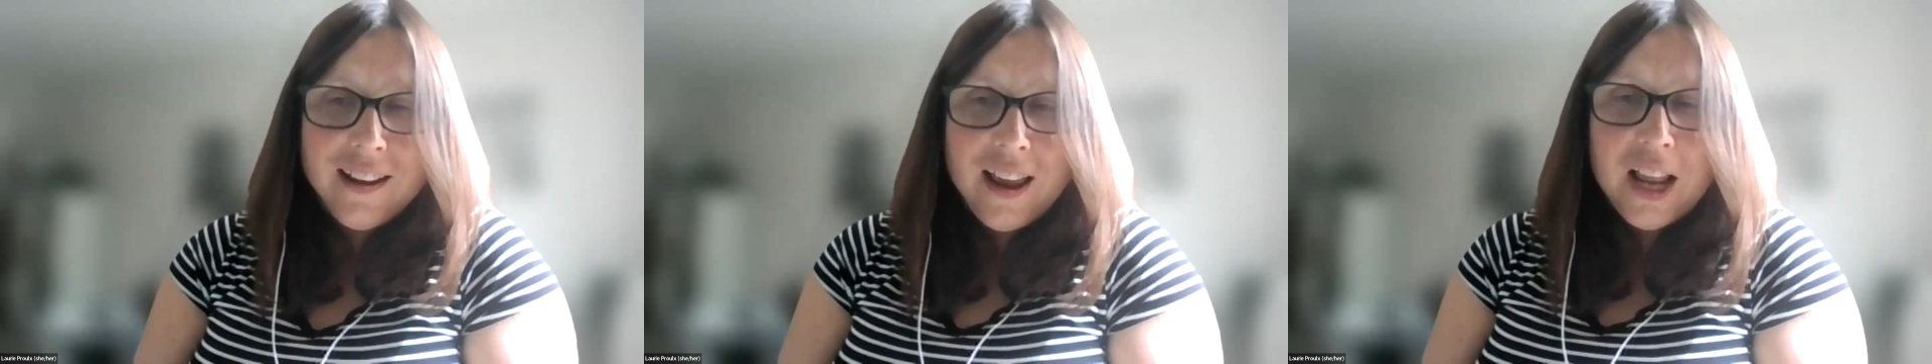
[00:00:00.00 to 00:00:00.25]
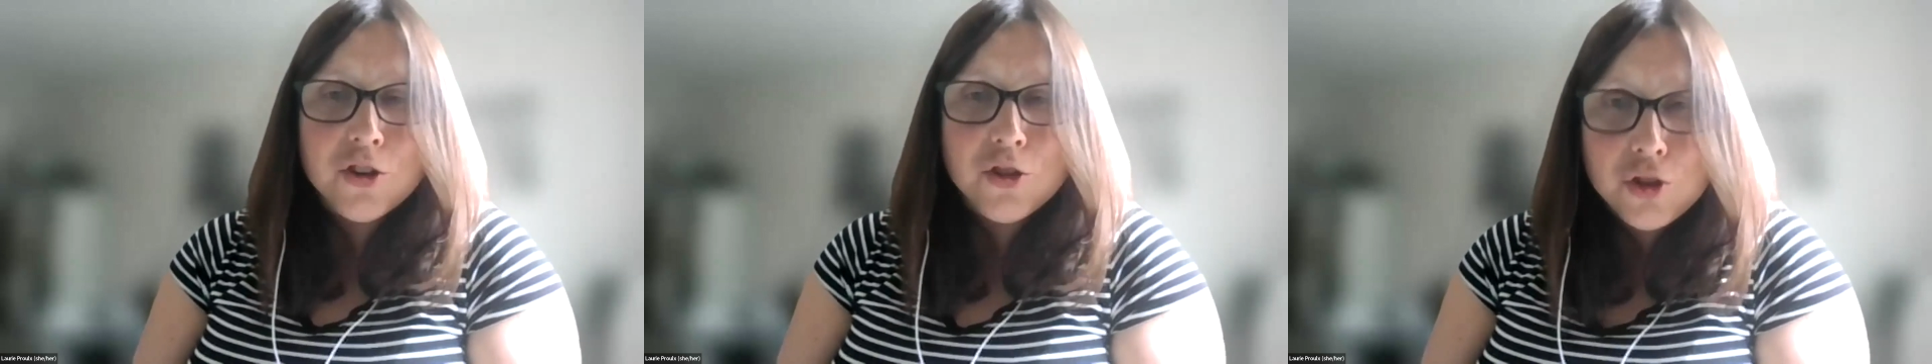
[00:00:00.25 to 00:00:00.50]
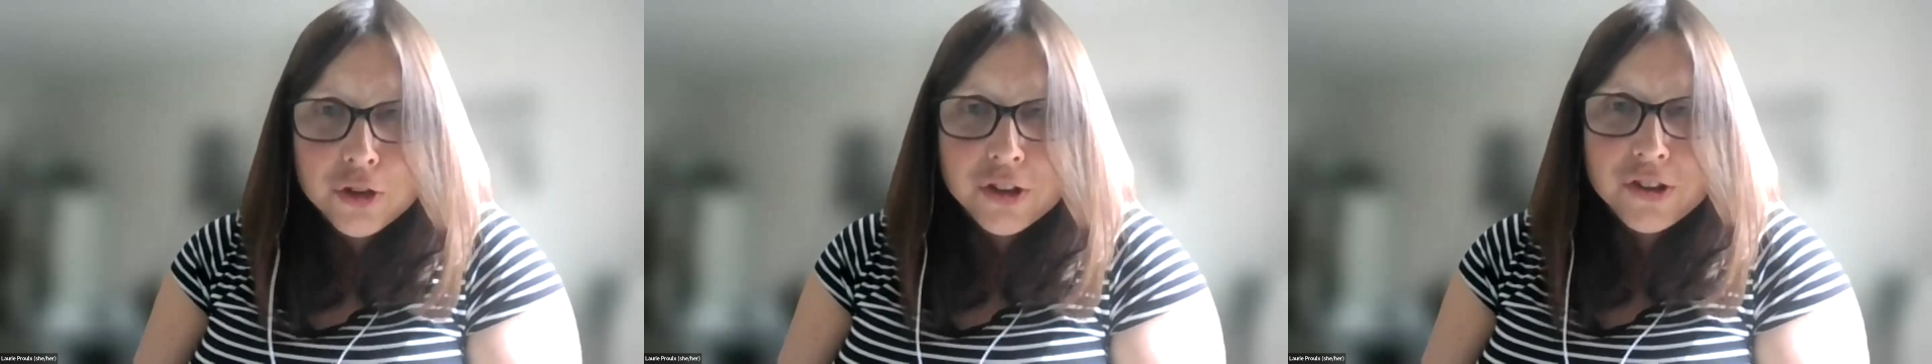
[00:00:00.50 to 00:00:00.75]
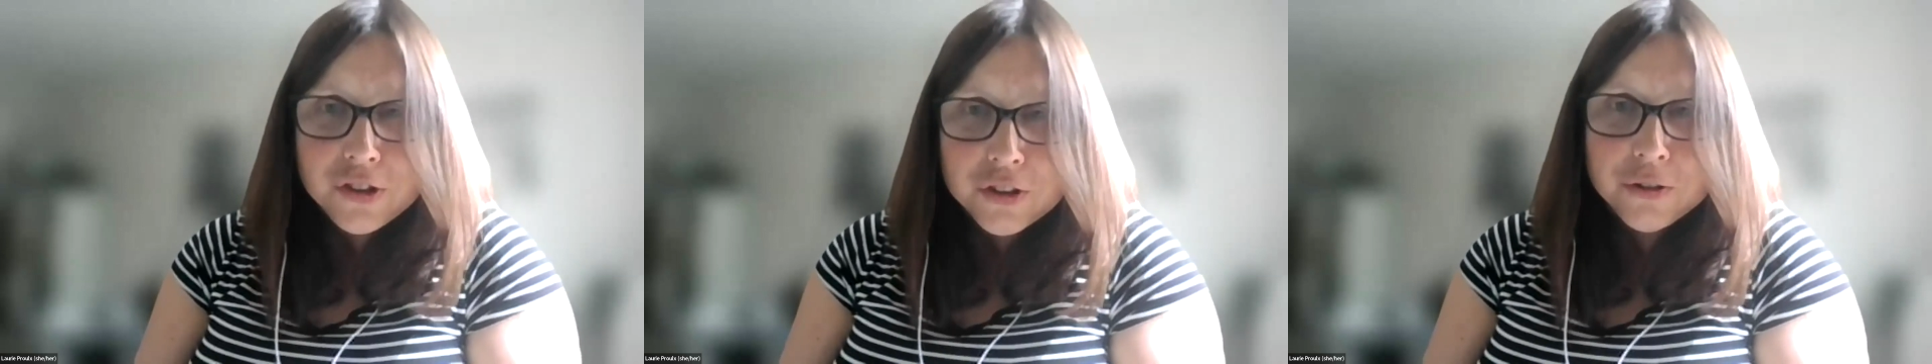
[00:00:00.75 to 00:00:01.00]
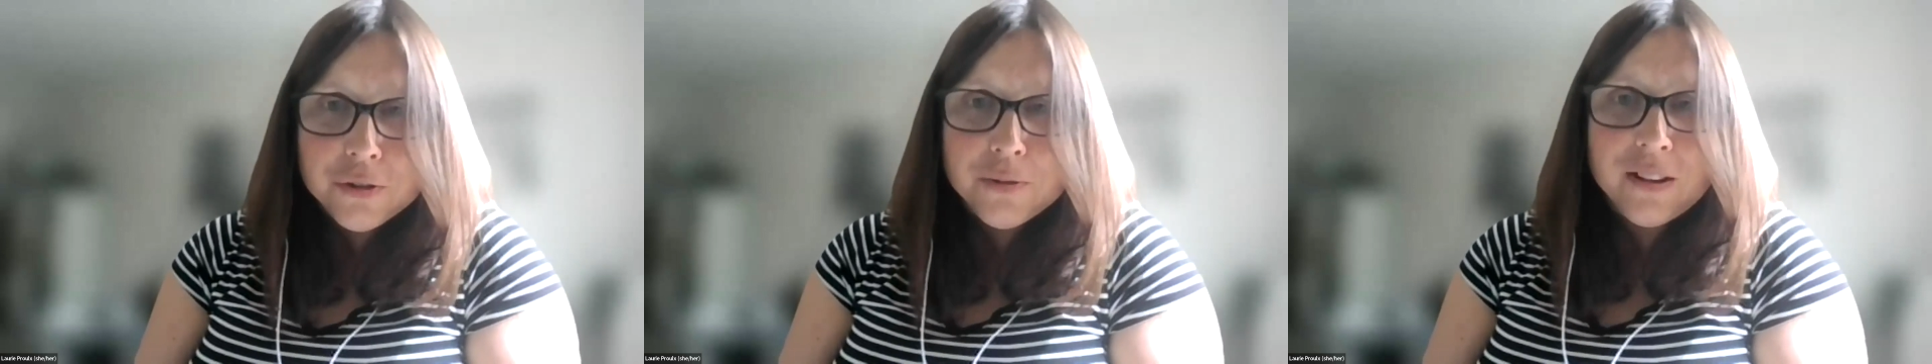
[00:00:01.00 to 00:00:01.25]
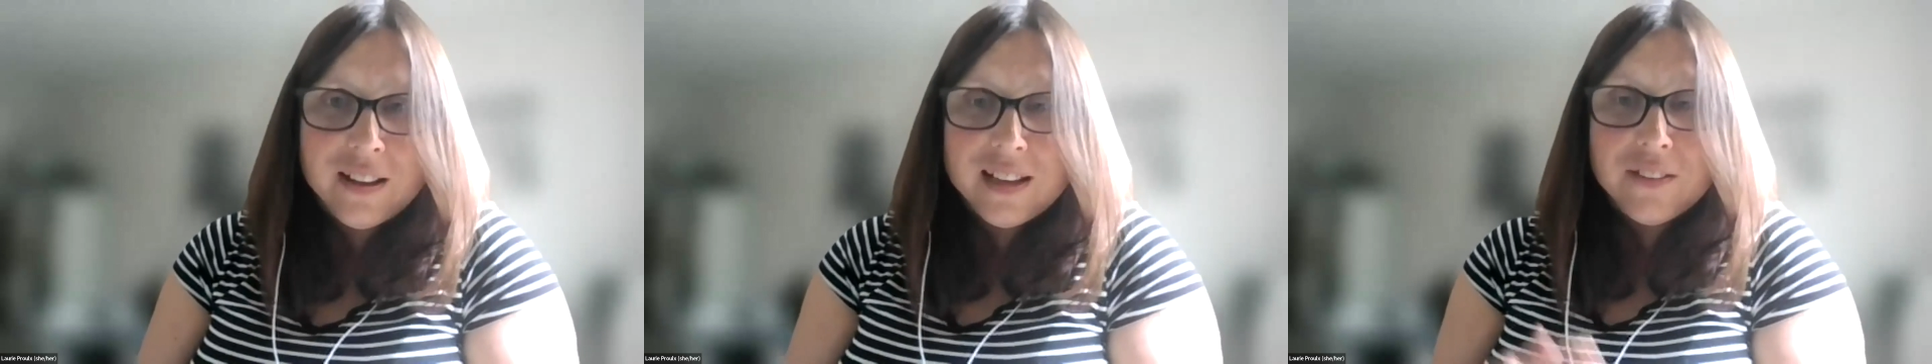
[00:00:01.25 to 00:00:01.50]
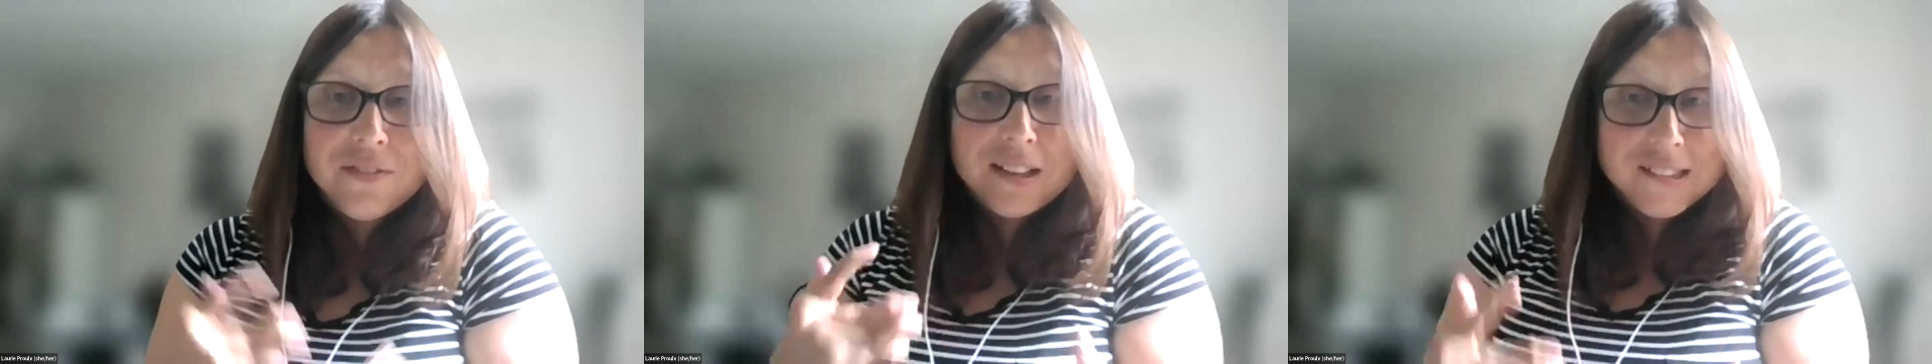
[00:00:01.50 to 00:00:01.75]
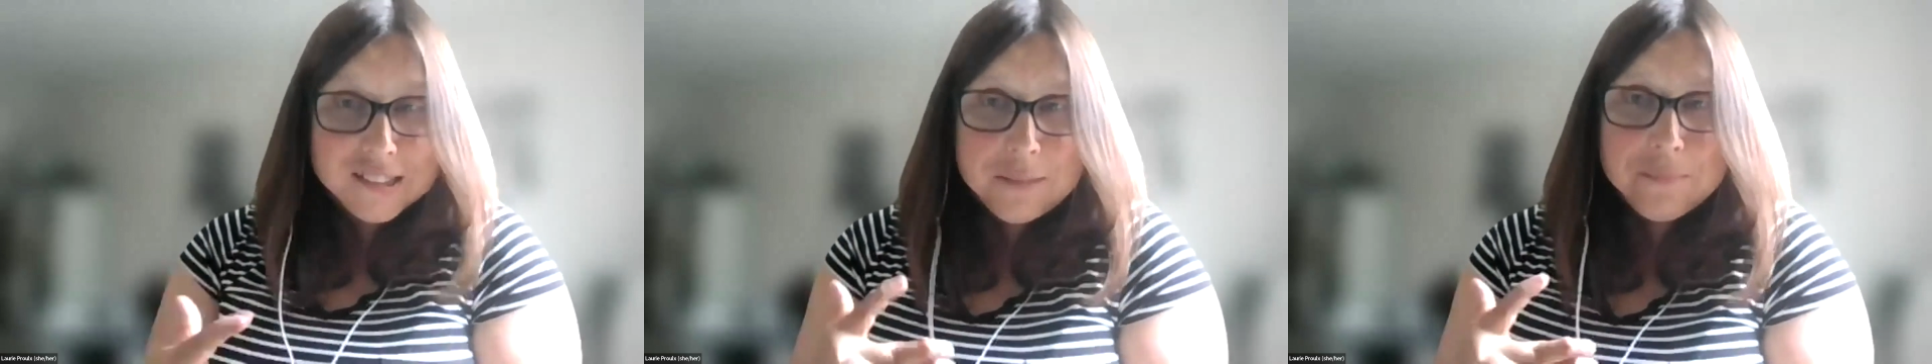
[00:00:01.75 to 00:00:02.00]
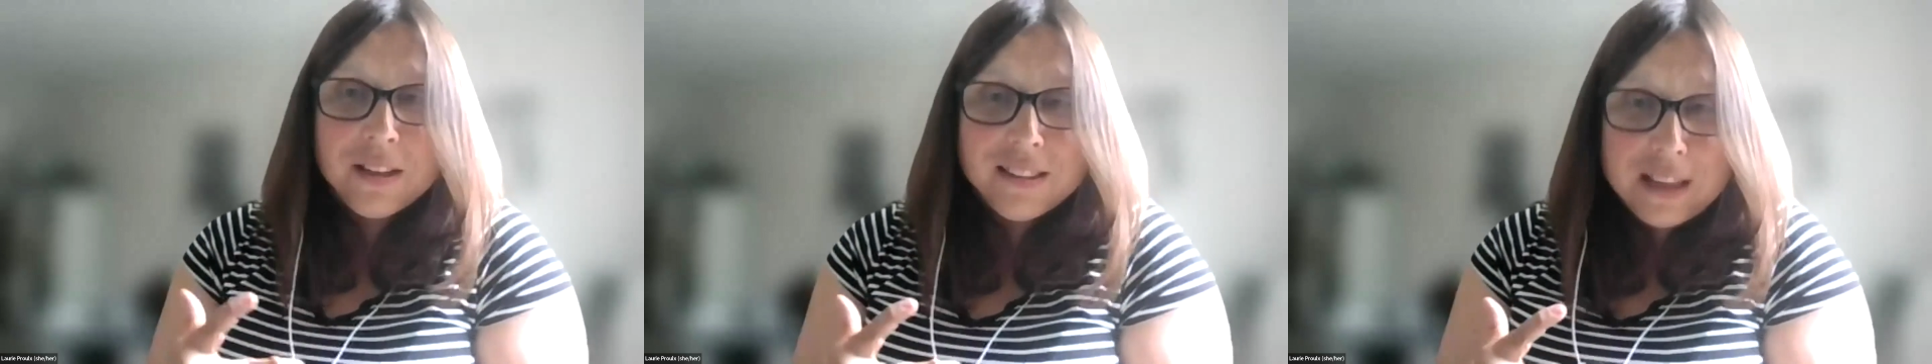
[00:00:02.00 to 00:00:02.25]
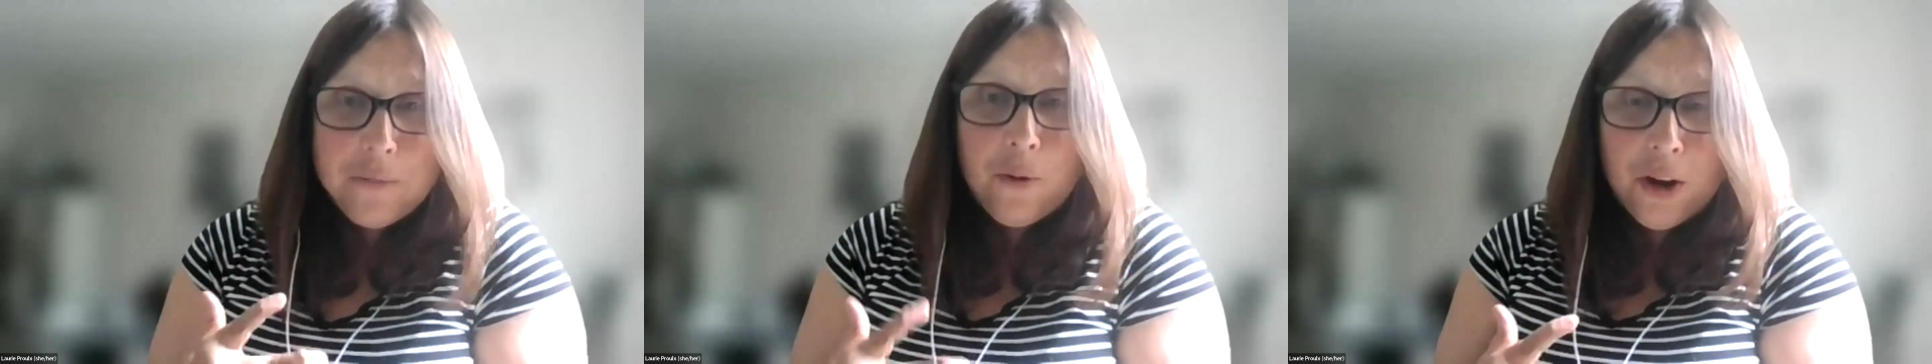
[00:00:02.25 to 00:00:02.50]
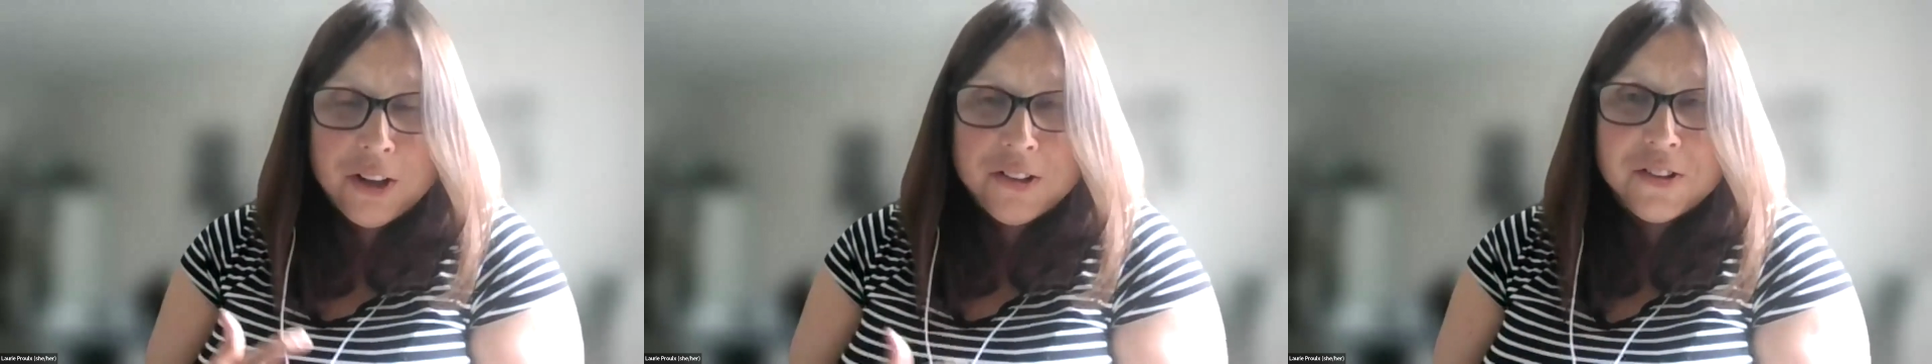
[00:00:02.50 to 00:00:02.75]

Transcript: and should do eh, if that's something they want to